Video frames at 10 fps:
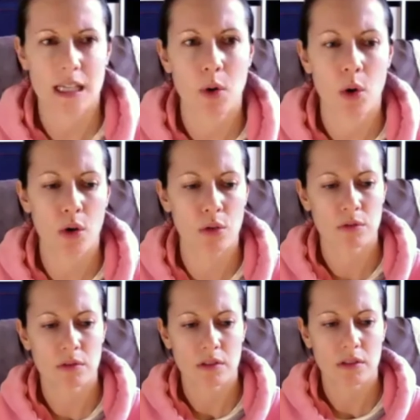more
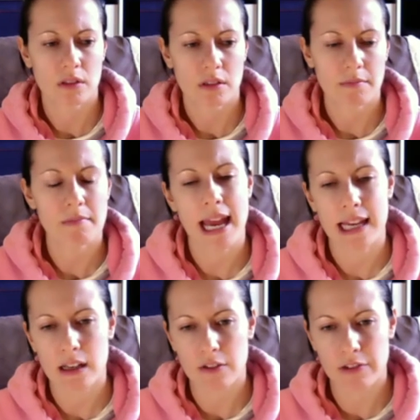
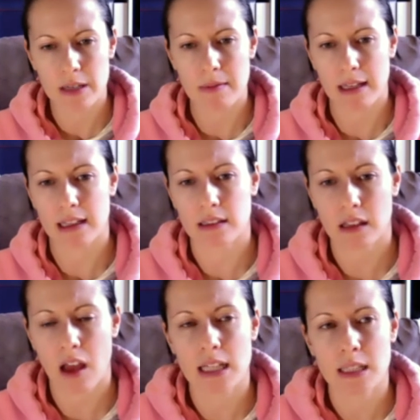male or female
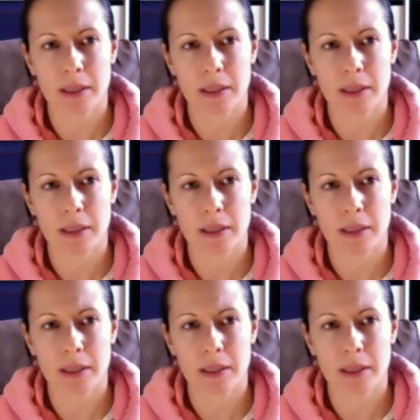clients?